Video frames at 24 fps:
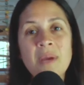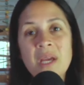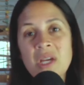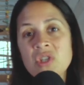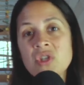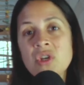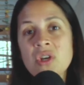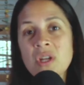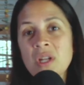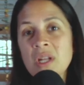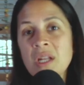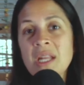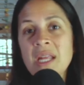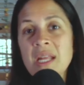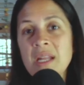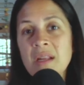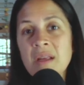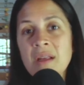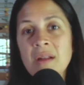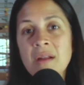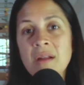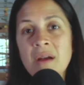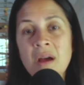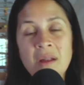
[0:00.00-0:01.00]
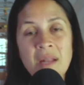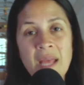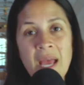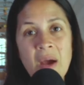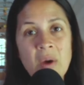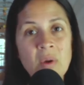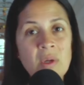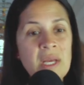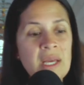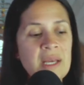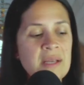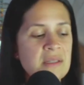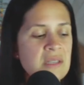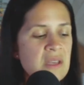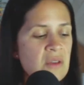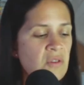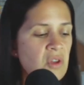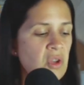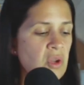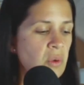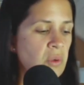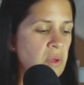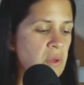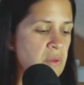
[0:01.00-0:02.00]
because you're going to need it on outings
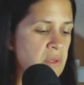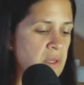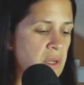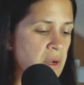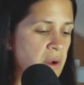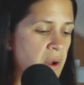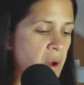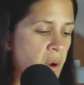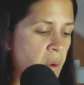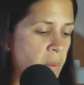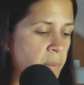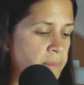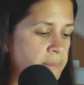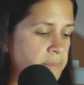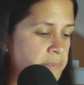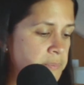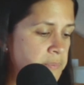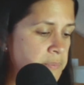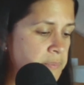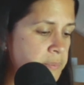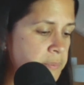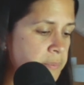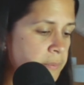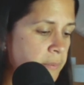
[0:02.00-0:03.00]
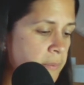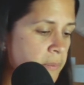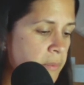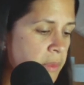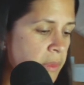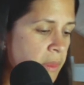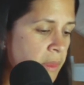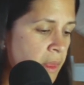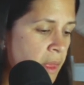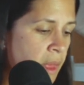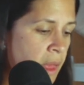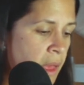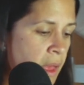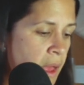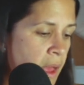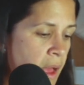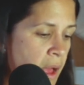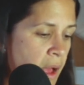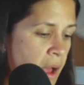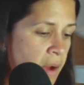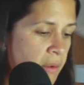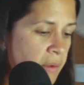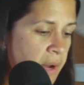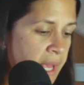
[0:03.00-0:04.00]
if you don't use it at home.
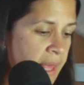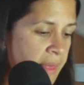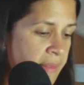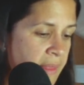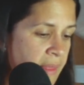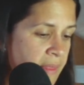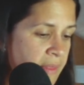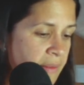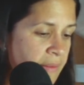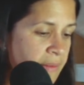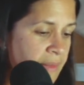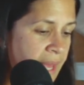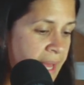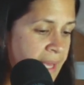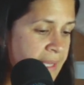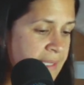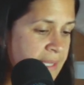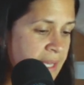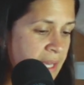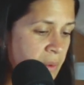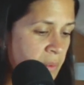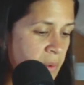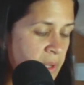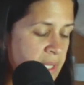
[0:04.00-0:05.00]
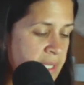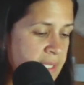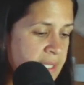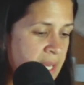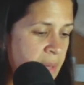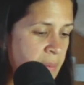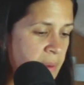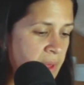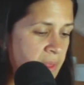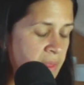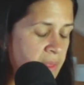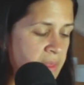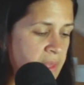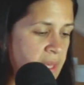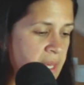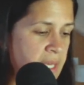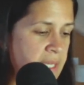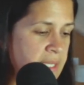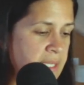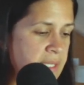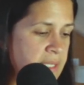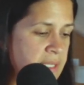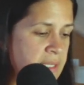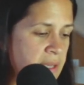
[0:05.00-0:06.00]
All right. And then the last thing I want to say about
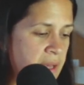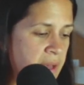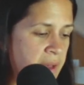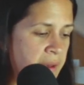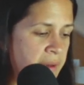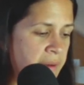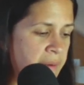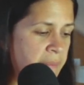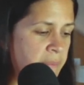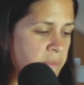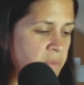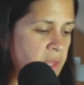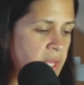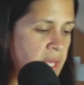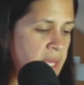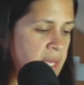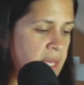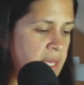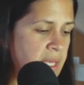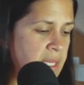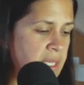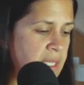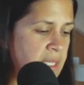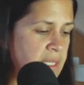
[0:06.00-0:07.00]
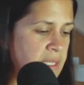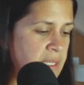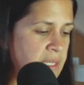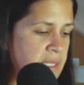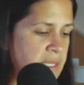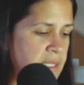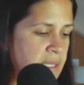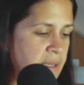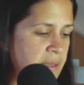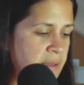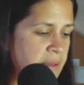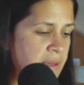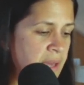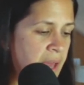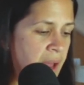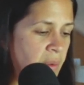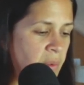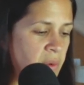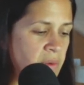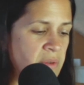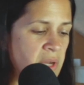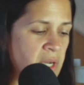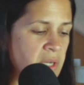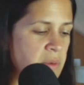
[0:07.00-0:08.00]
this um, is,
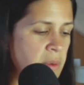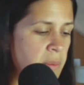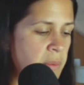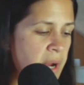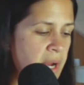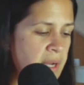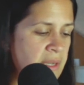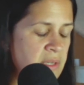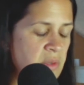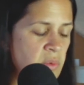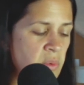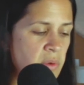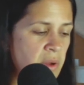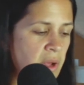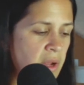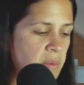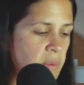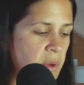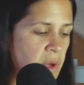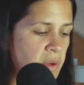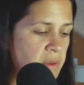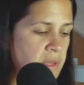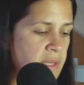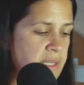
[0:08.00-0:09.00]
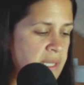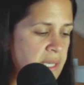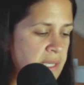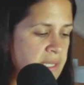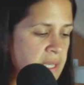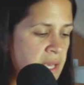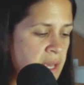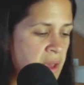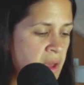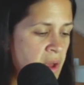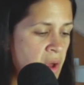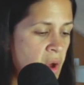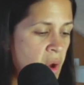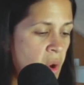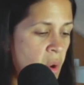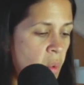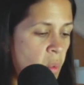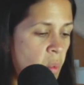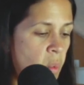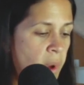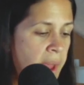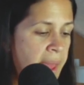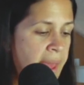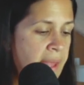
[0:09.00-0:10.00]
yeah, we've talked about practice. We've talked about all these things.
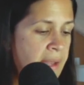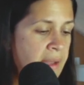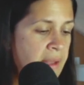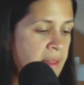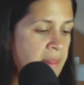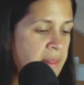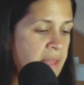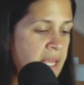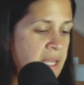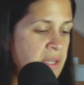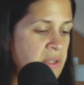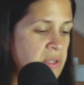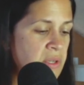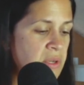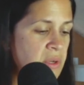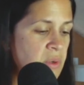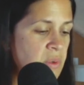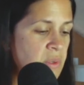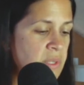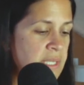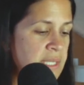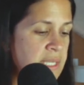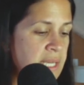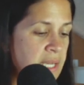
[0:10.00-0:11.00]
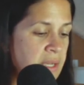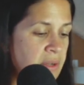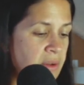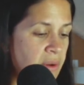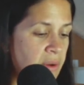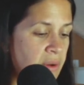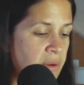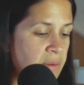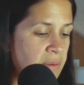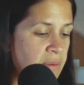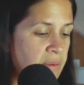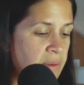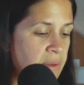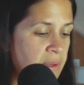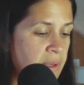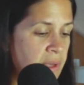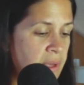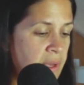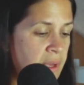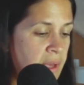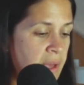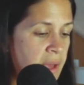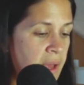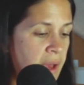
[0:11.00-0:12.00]
When they do signal,
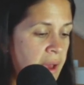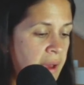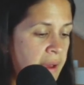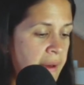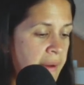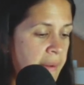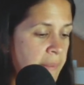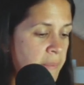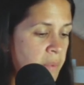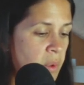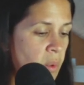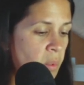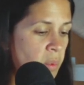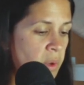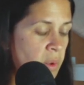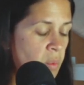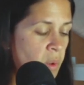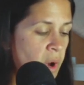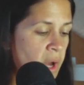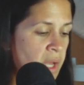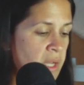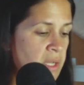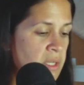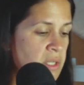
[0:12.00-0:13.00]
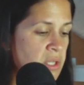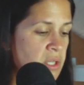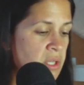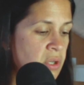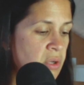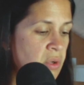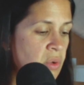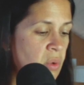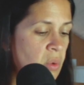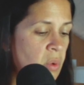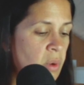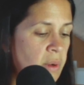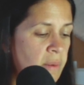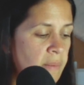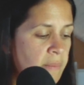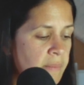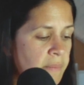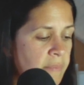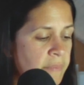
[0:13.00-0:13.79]
um, we want to